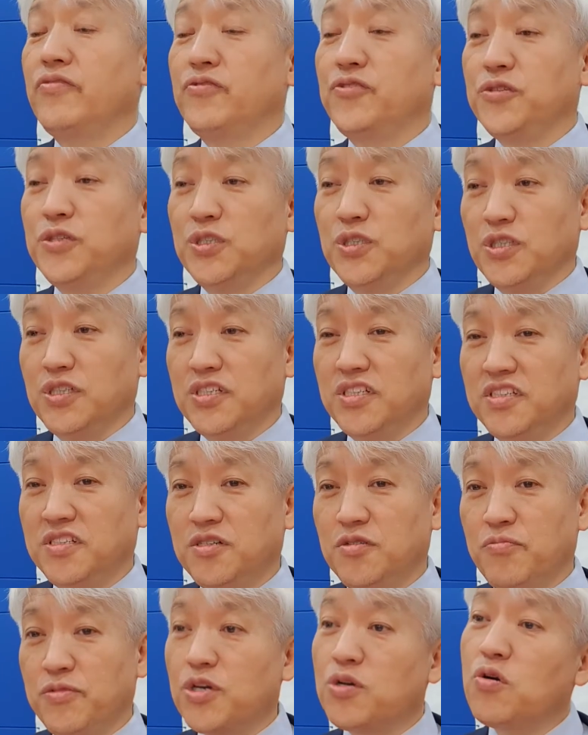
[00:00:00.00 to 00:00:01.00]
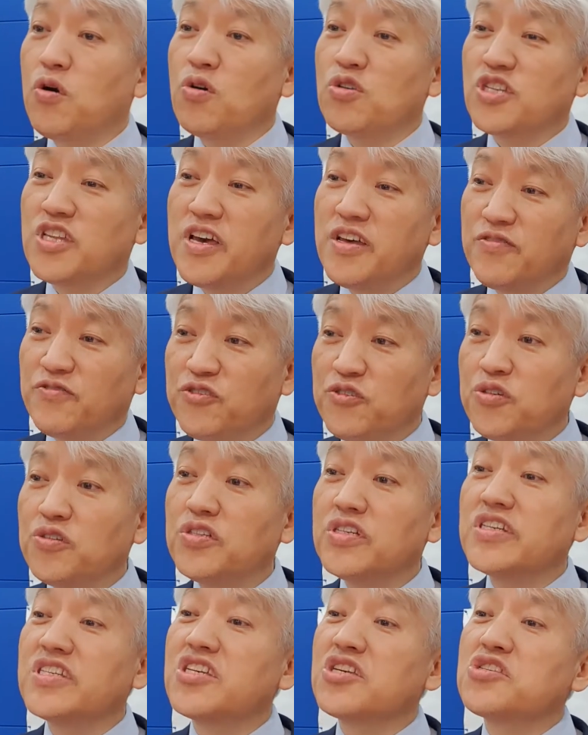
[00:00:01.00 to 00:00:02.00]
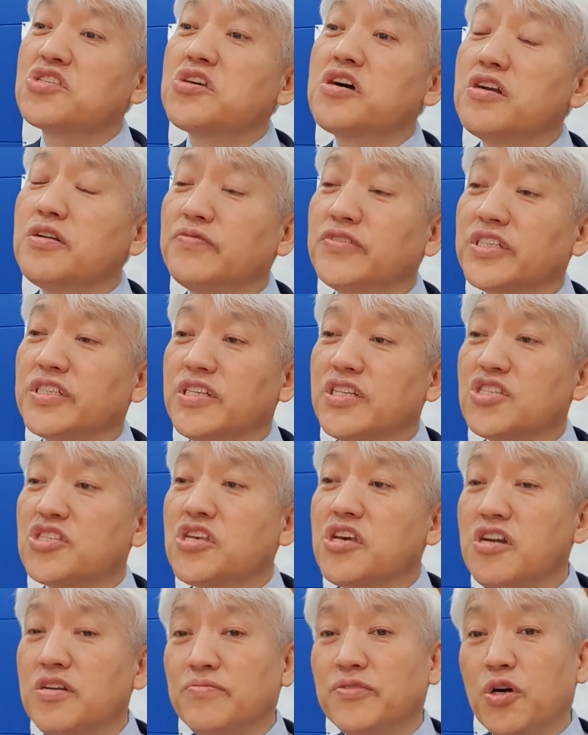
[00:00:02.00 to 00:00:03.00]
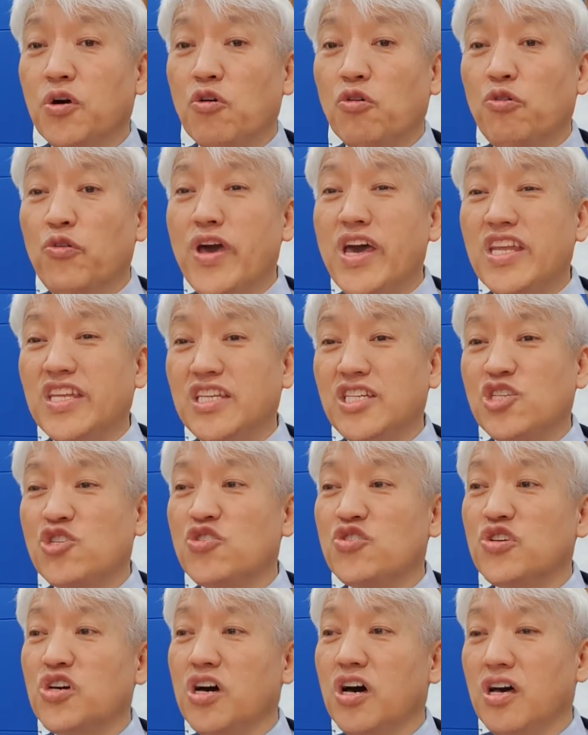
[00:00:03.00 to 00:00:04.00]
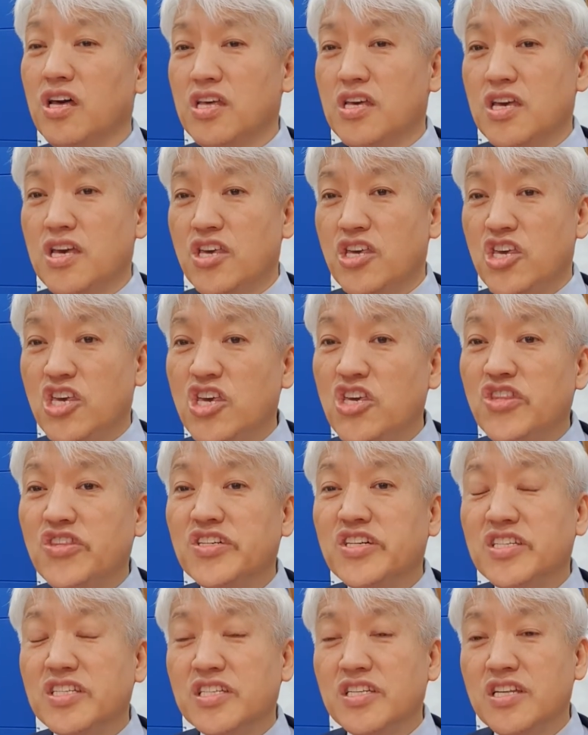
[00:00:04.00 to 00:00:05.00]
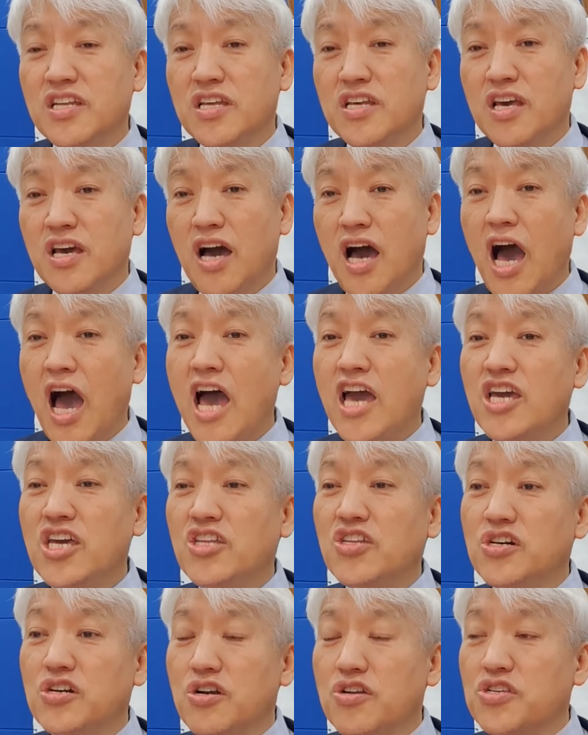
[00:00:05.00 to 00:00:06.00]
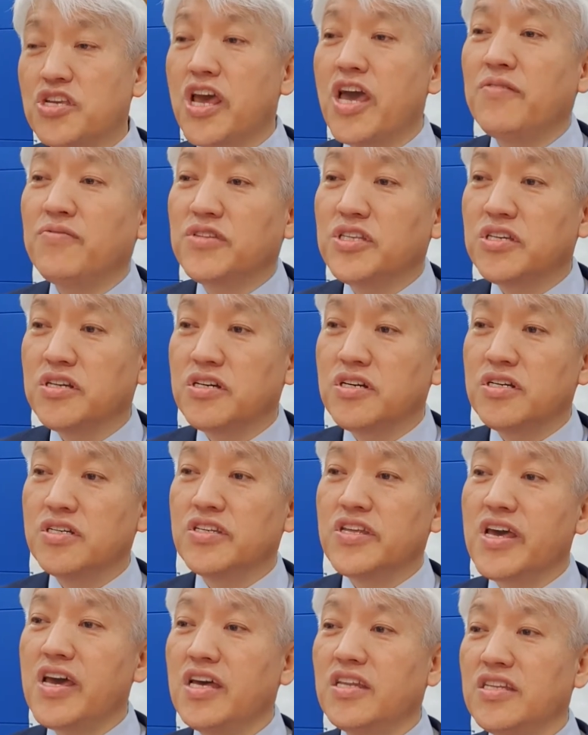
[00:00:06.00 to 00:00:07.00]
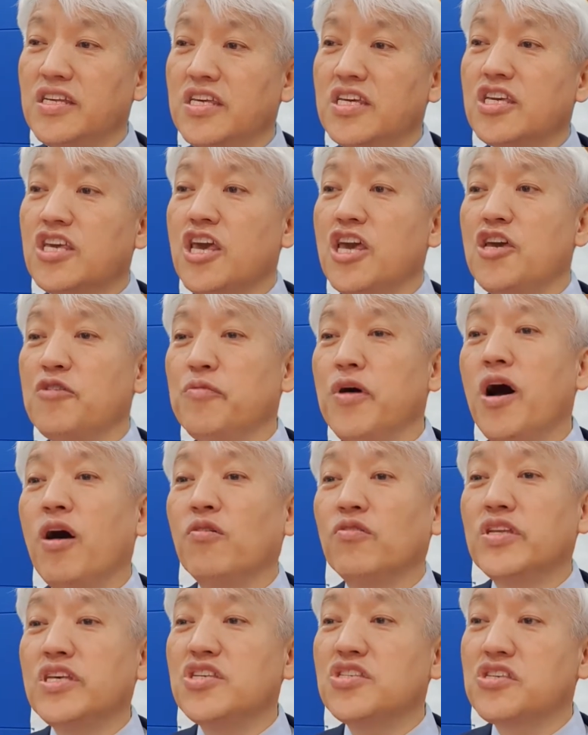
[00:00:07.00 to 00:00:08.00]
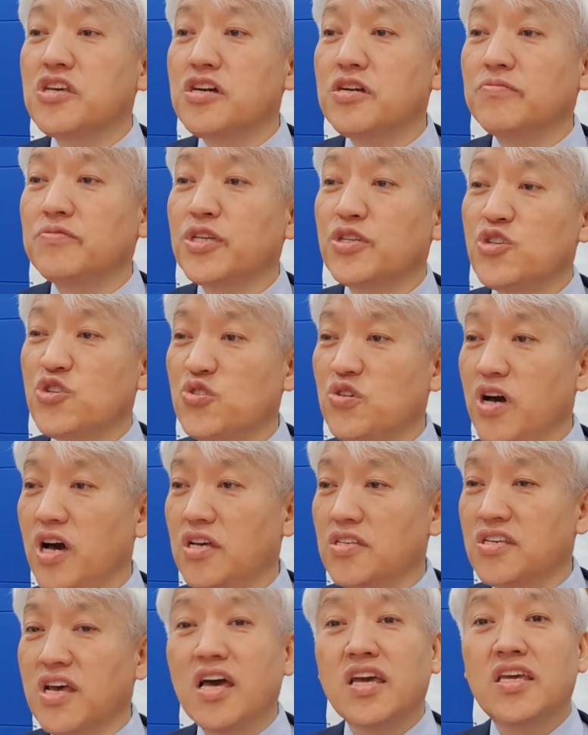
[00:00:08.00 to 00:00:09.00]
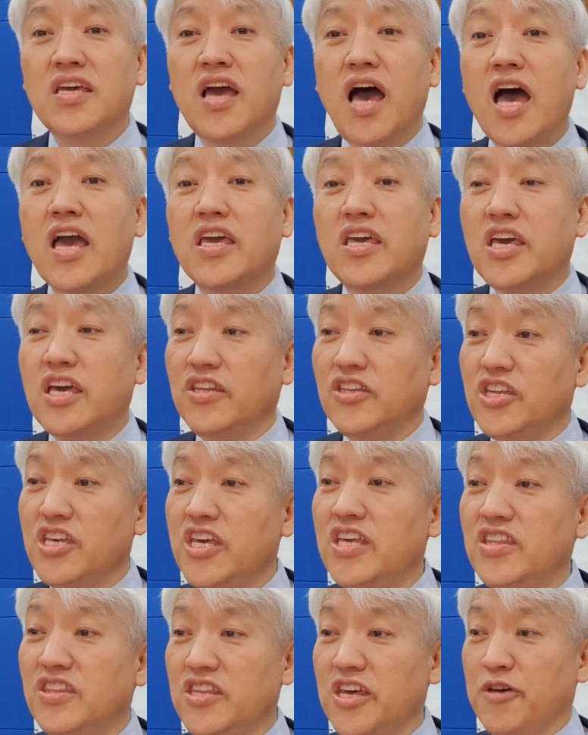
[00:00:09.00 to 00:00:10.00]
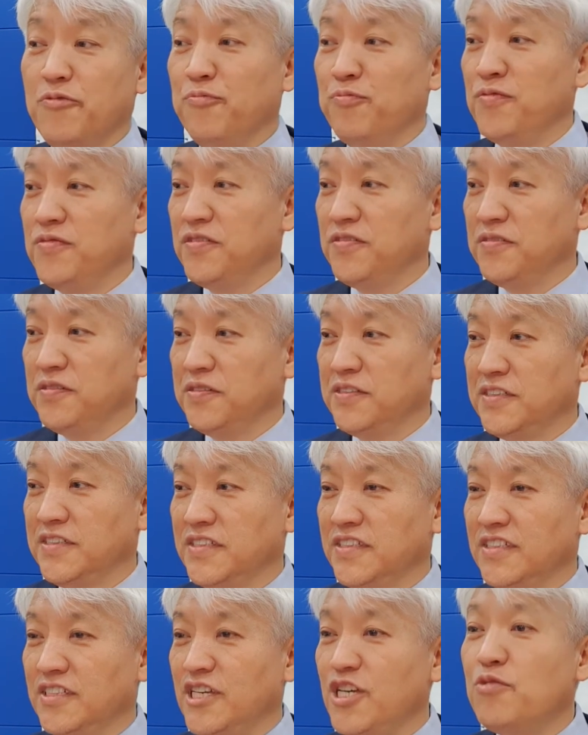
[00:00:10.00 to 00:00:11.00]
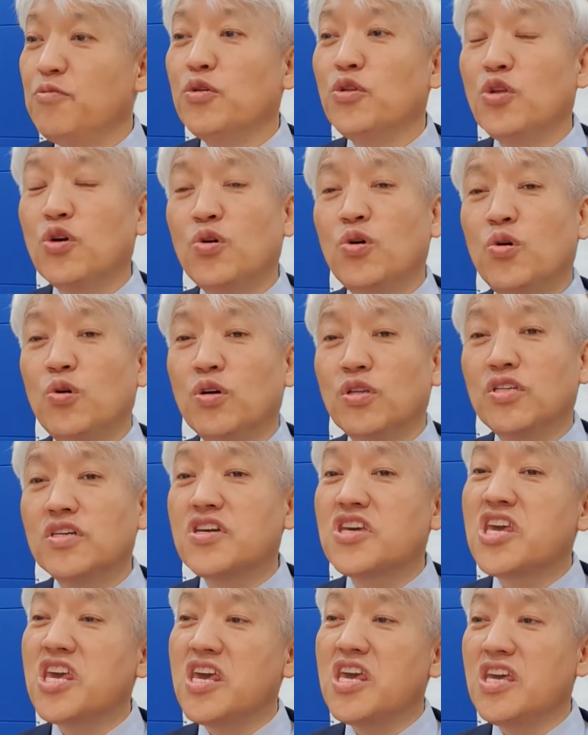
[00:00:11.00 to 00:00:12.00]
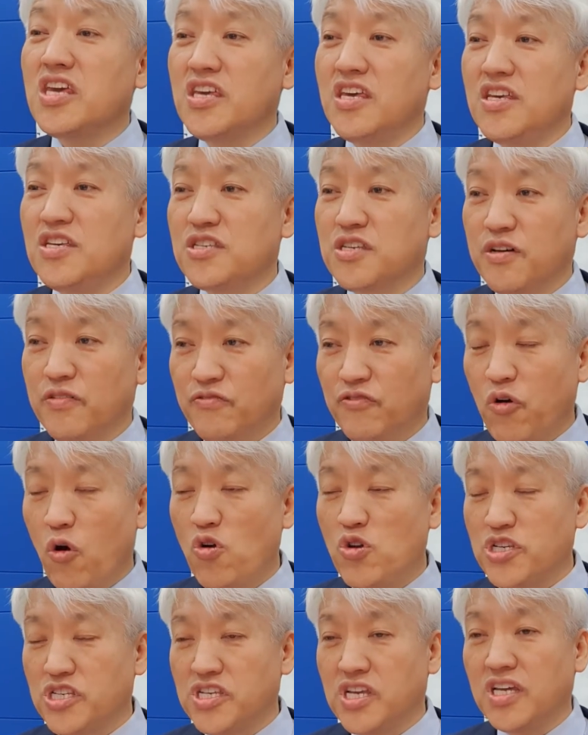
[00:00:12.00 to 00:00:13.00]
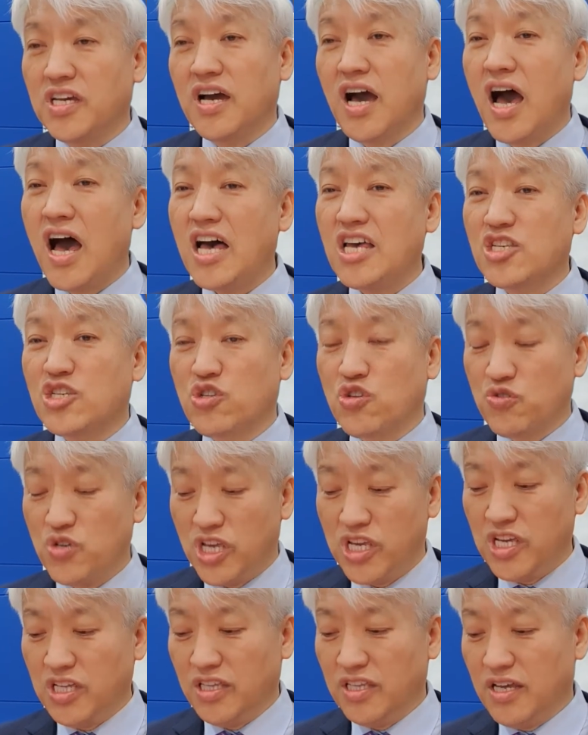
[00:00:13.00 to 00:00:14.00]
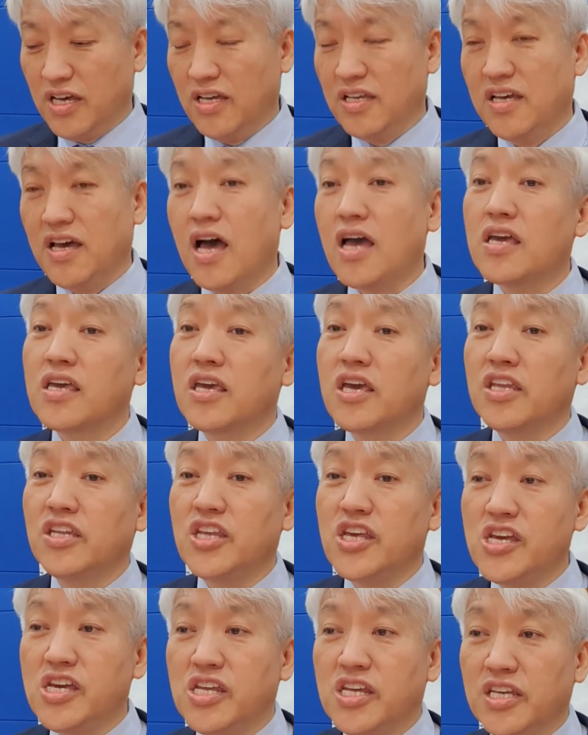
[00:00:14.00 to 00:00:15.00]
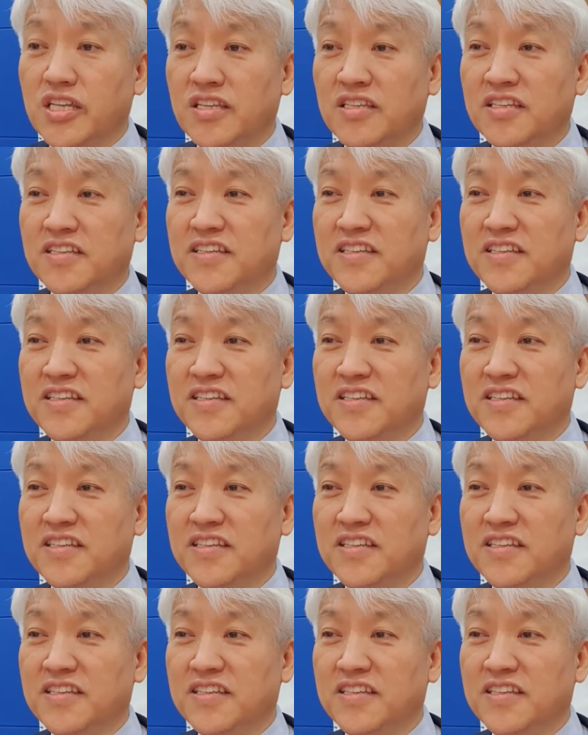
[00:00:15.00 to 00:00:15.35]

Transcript: food, you know, because that food is served already to the heathen idols. After that it came out, it served to us. I can eat them. Even though the king is forcing us to eat, I can eat it.